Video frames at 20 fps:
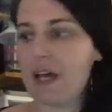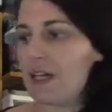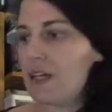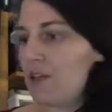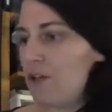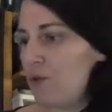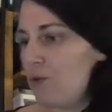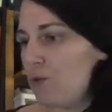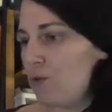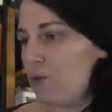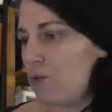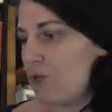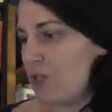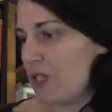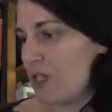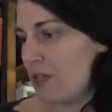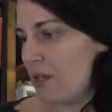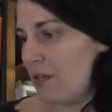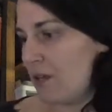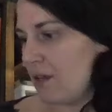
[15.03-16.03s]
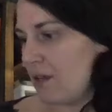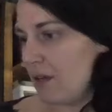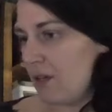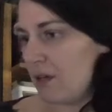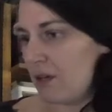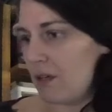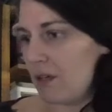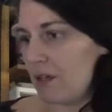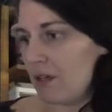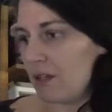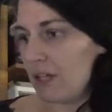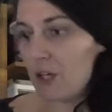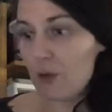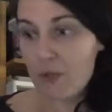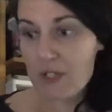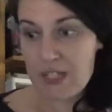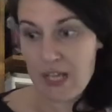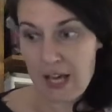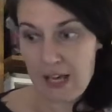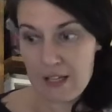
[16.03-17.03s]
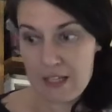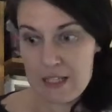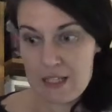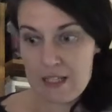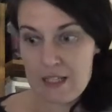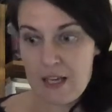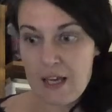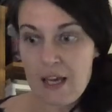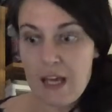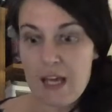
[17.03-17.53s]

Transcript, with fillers: use Liquitex.